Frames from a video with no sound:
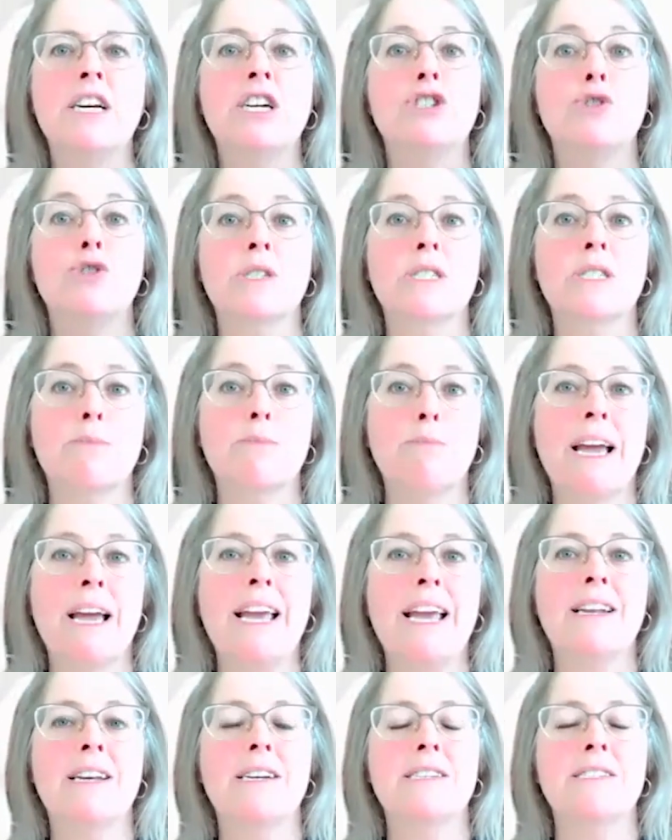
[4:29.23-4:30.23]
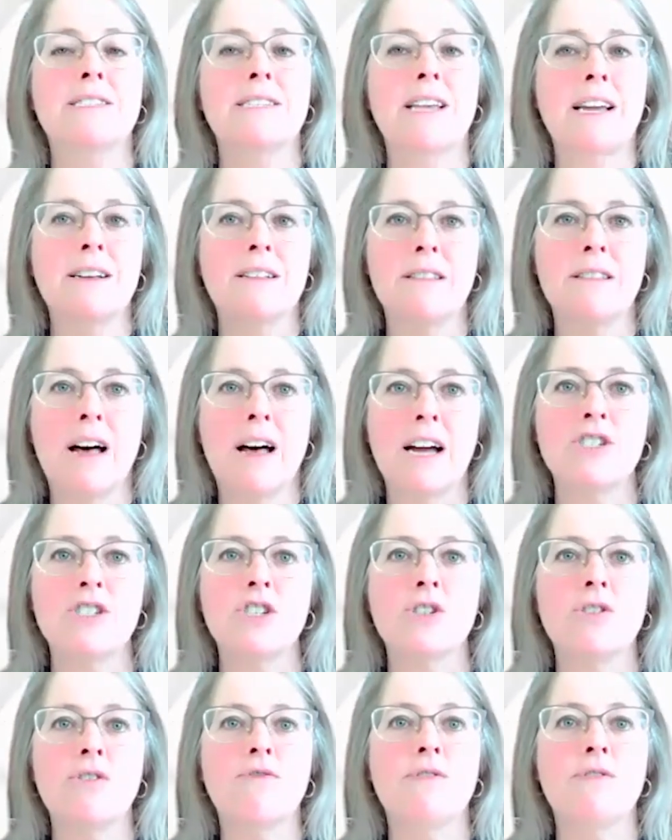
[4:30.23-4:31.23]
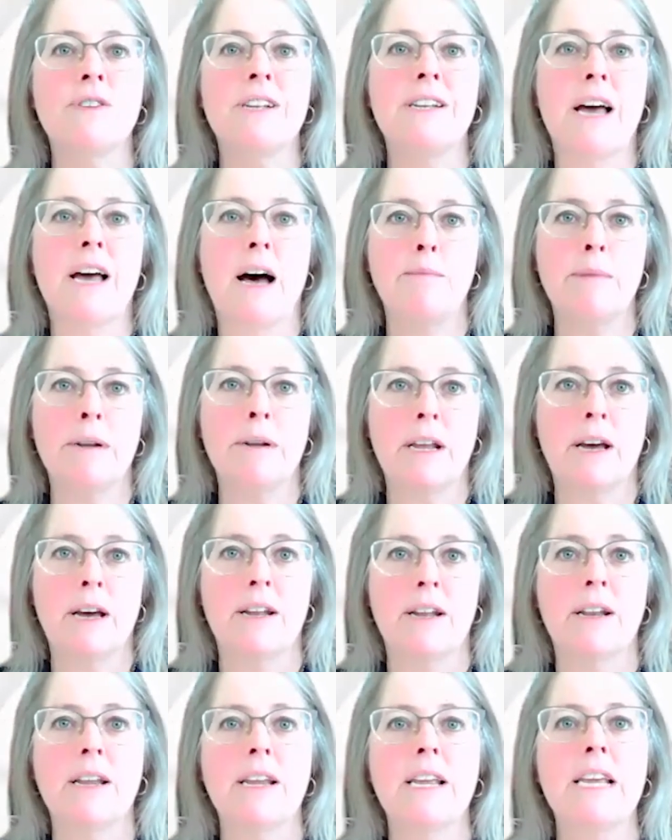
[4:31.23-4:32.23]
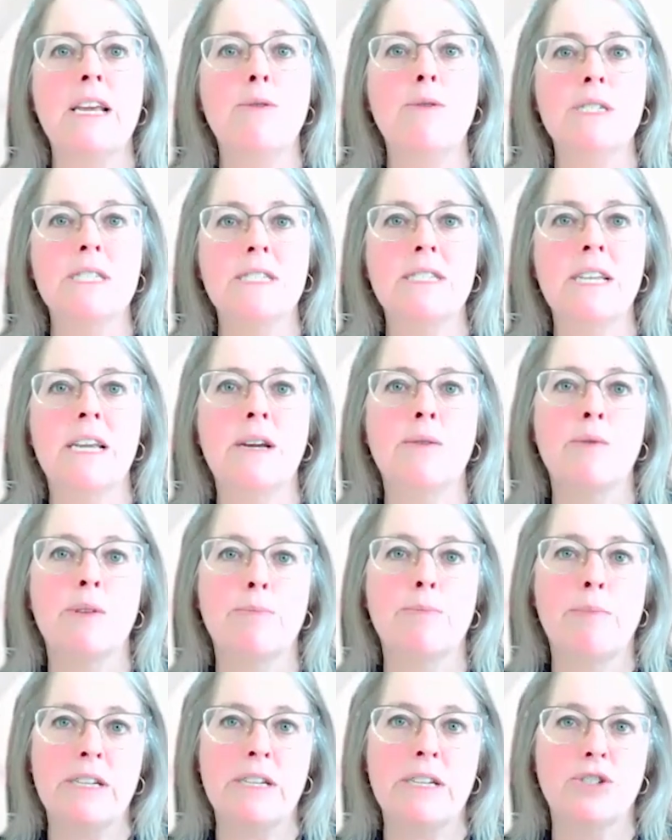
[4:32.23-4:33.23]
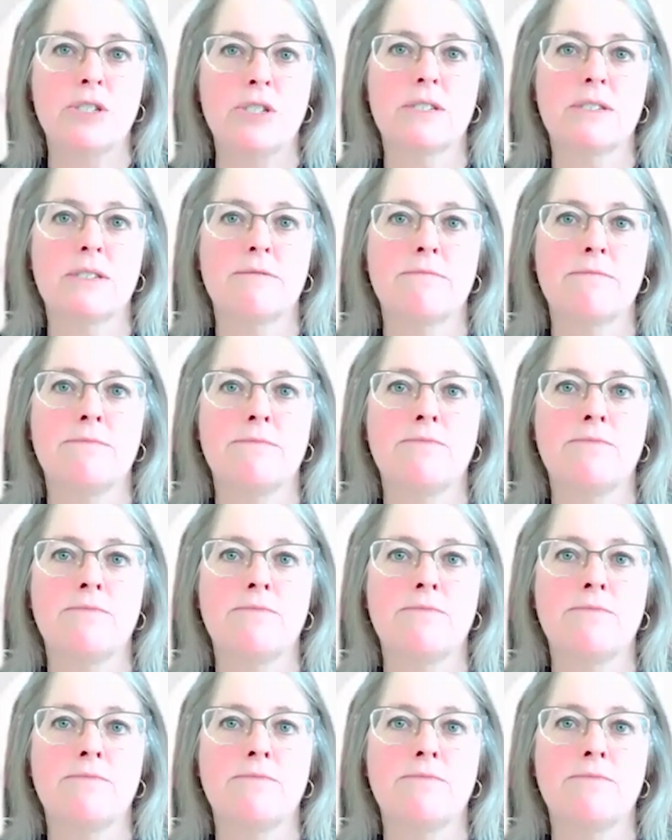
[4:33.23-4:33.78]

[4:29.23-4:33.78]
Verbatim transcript: to explain a psychological phenomenon he was seeing with patients.